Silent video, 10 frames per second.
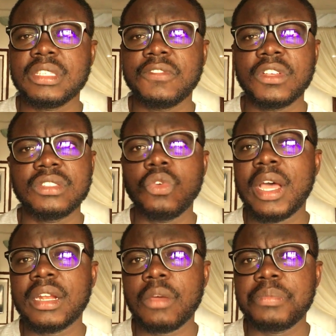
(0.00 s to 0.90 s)
Of course, no
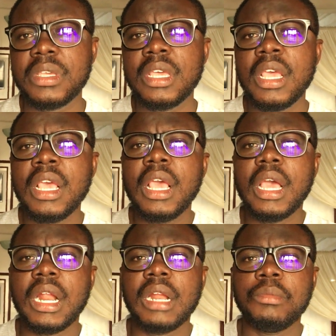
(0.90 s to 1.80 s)
hard copy,
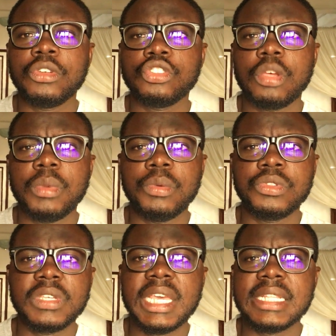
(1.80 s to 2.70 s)
and I'm not sure you'll be able
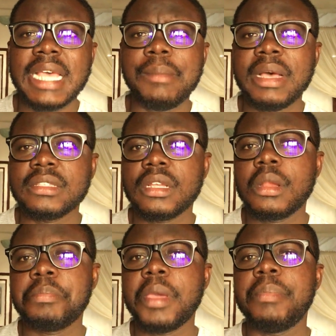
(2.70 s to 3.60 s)
to get Amazon
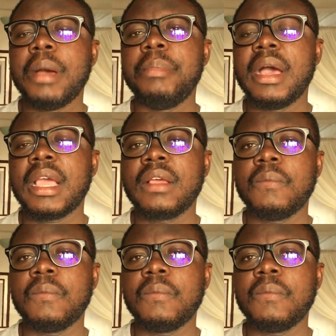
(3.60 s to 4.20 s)
paperback